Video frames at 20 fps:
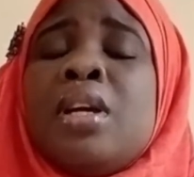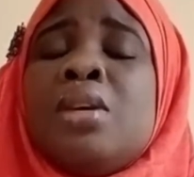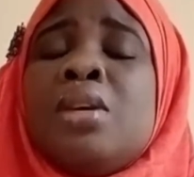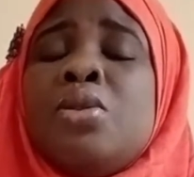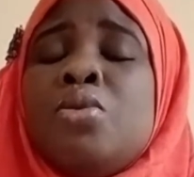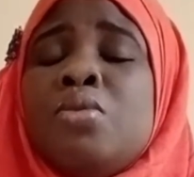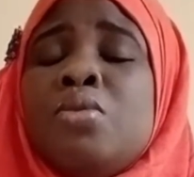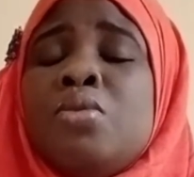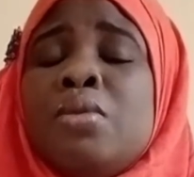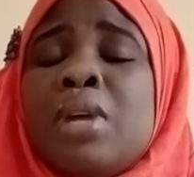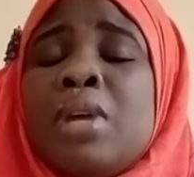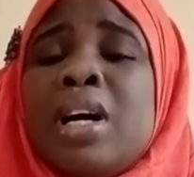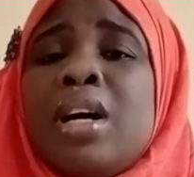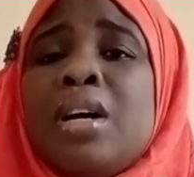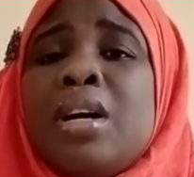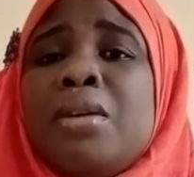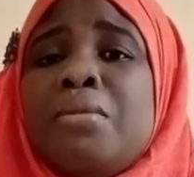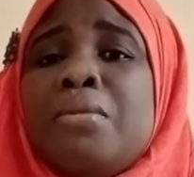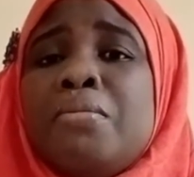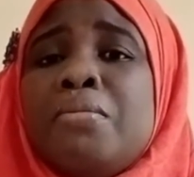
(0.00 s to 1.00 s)
You
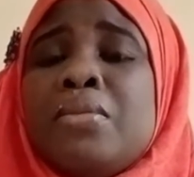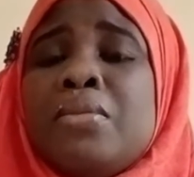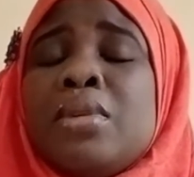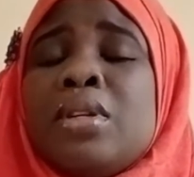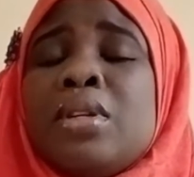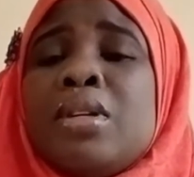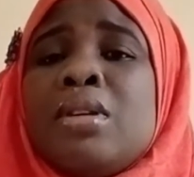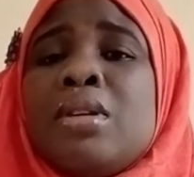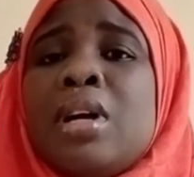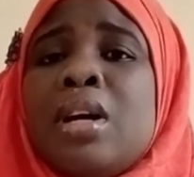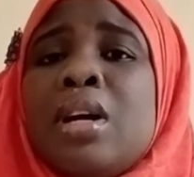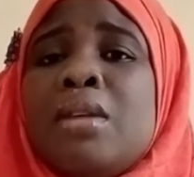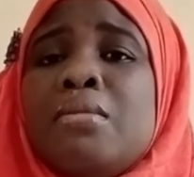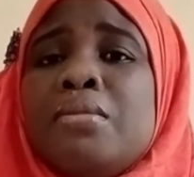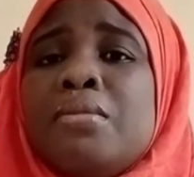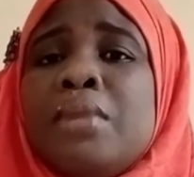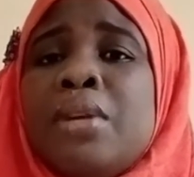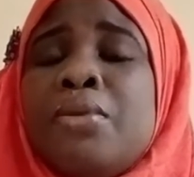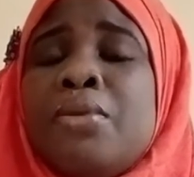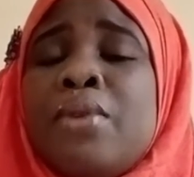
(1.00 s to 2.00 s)

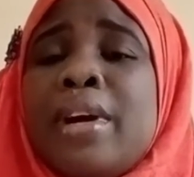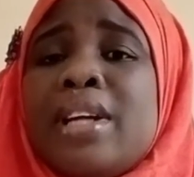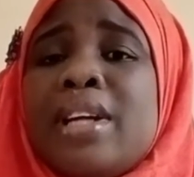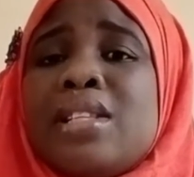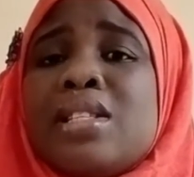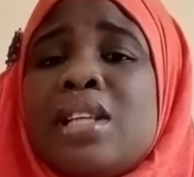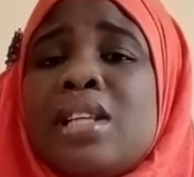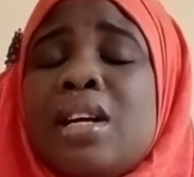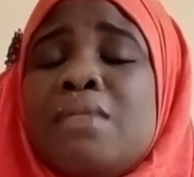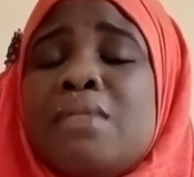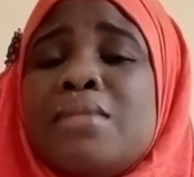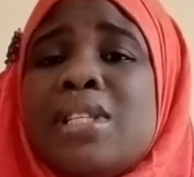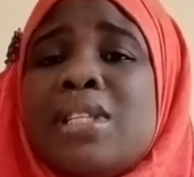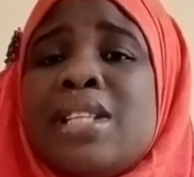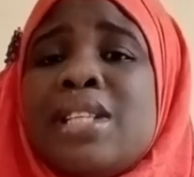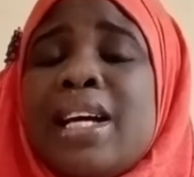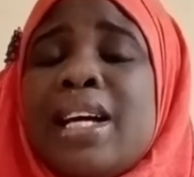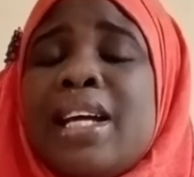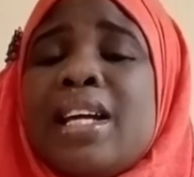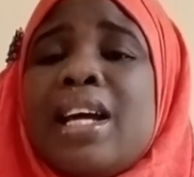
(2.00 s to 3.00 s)
erect the
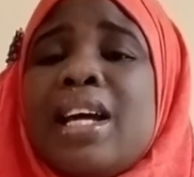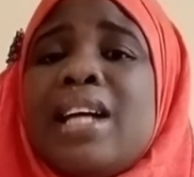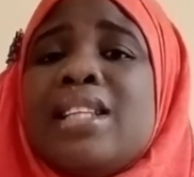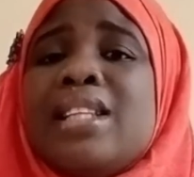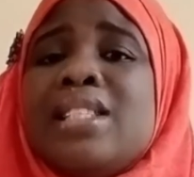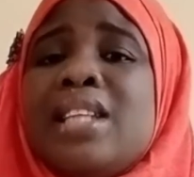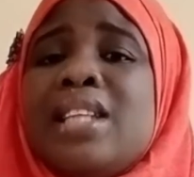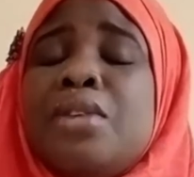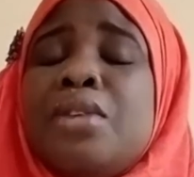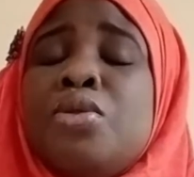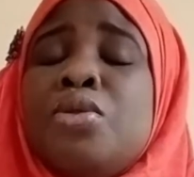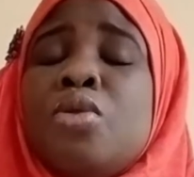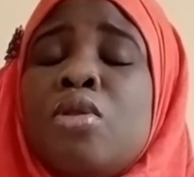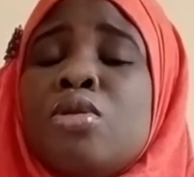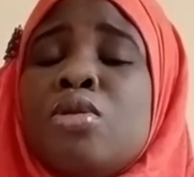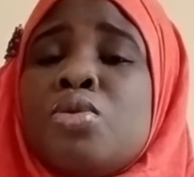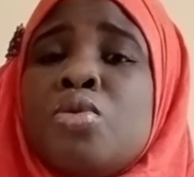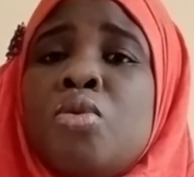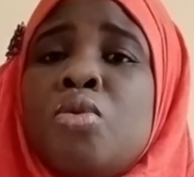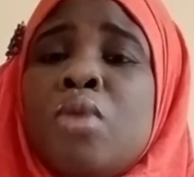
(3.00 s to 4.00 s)
dike, and then you
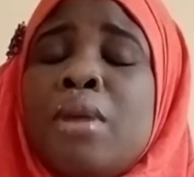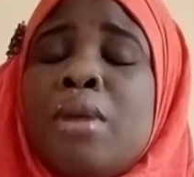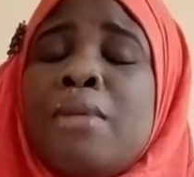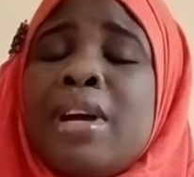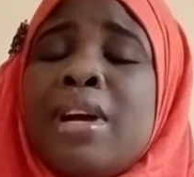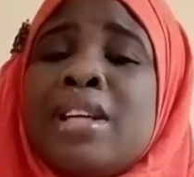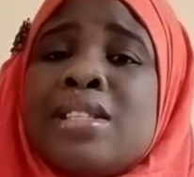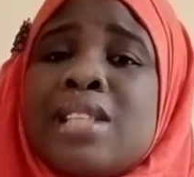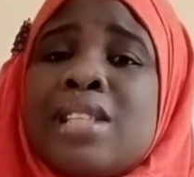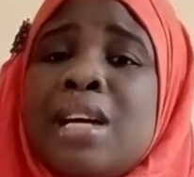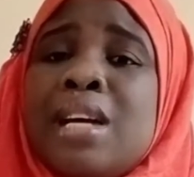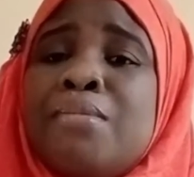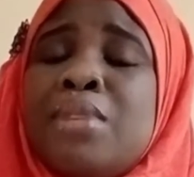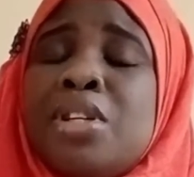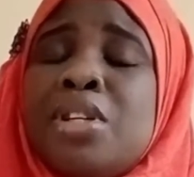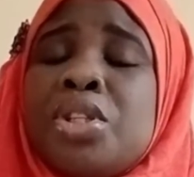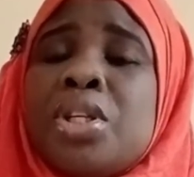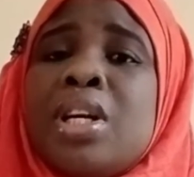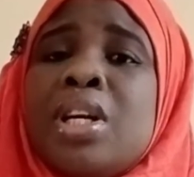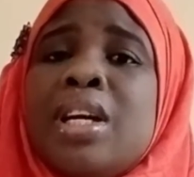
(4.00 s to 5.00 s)
also
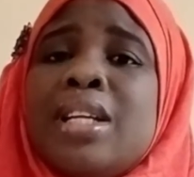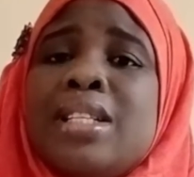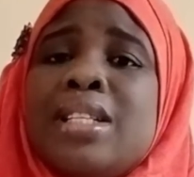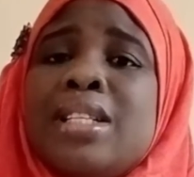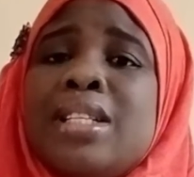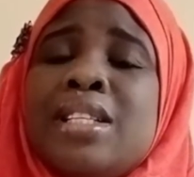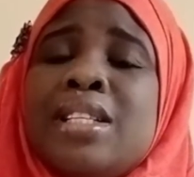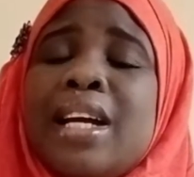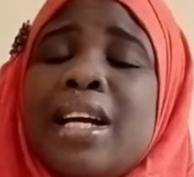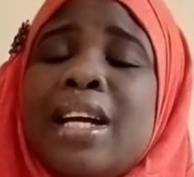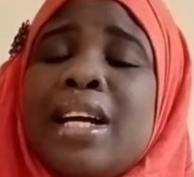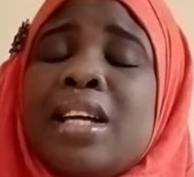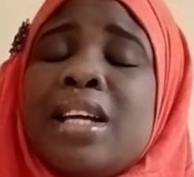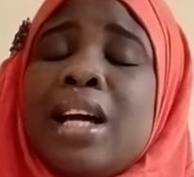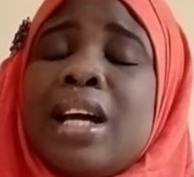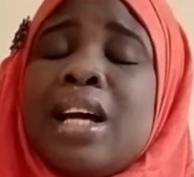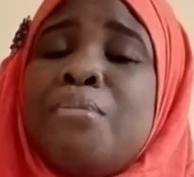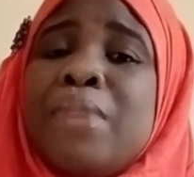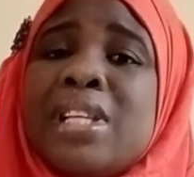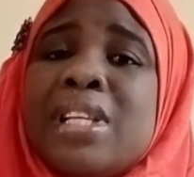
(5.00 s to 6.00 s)
establish the dike
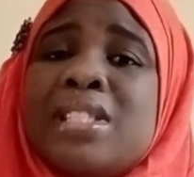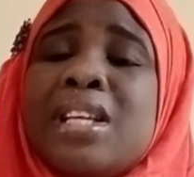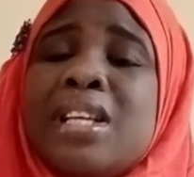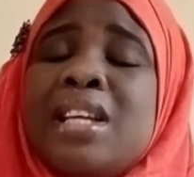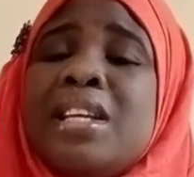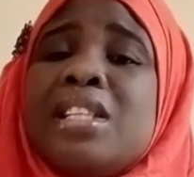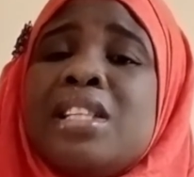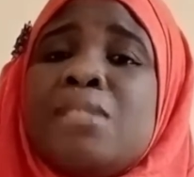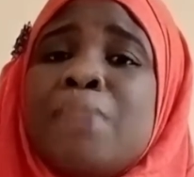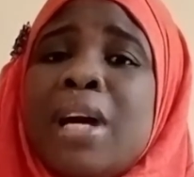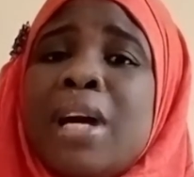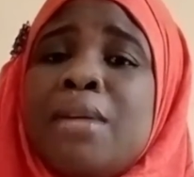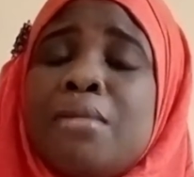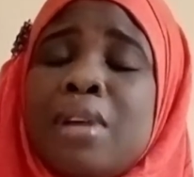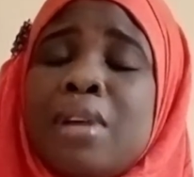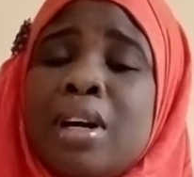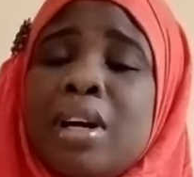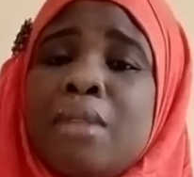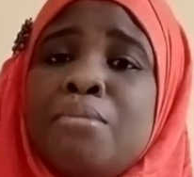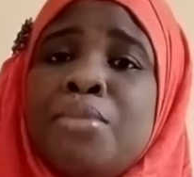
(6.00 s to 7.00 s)
and maintain it by
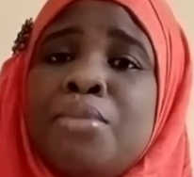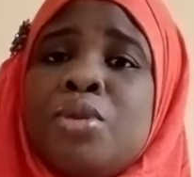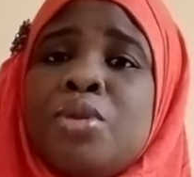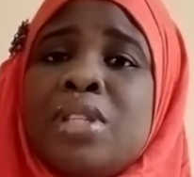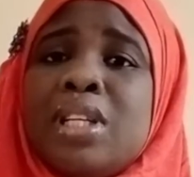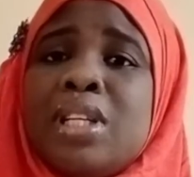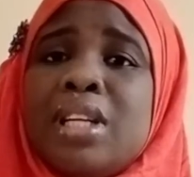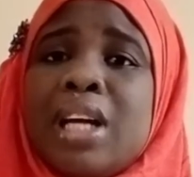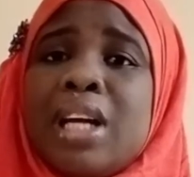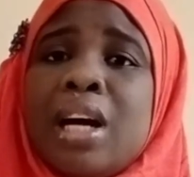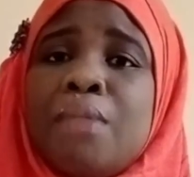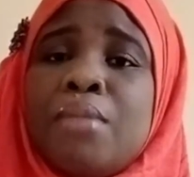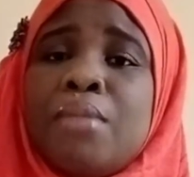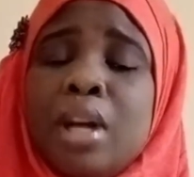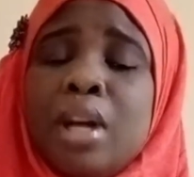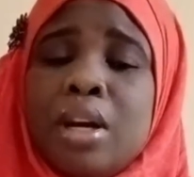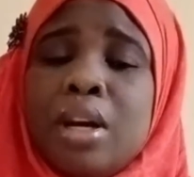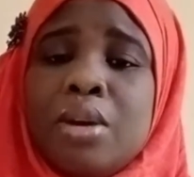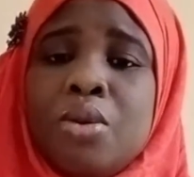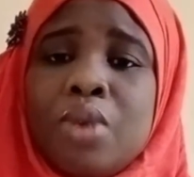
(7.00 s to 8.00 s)
building
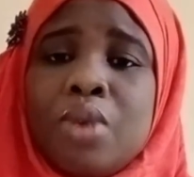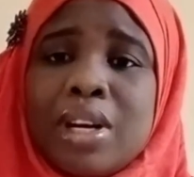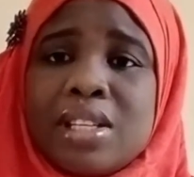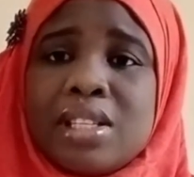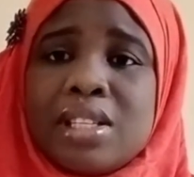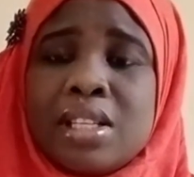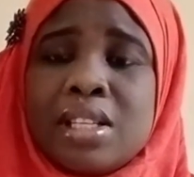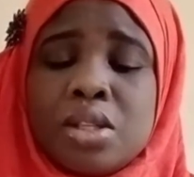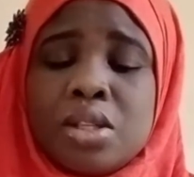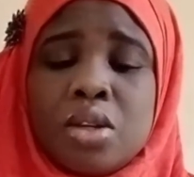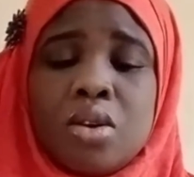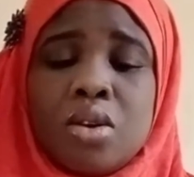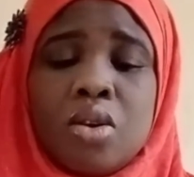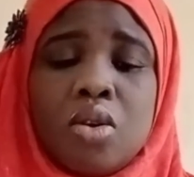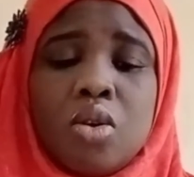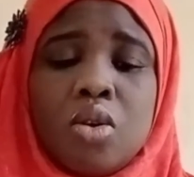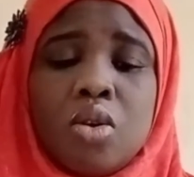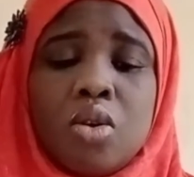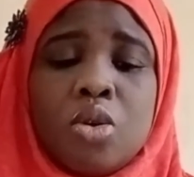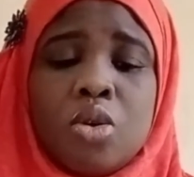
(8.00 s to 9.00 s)
grasses
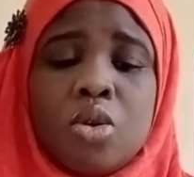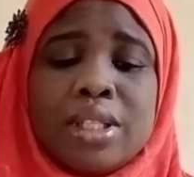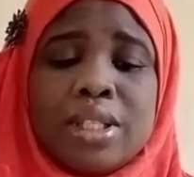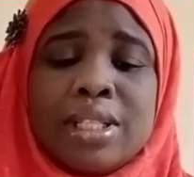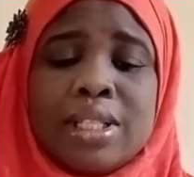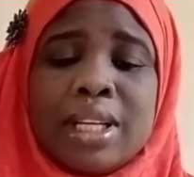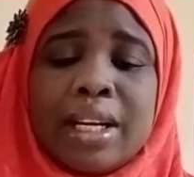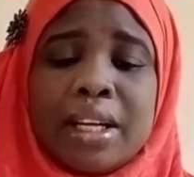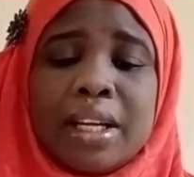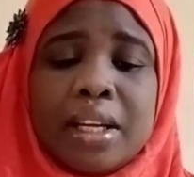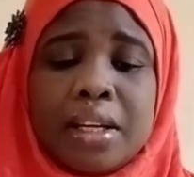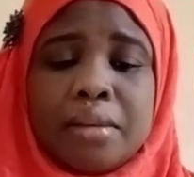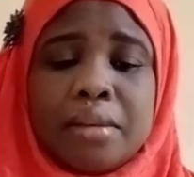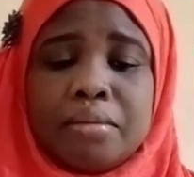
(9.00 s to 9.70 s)
on the dike.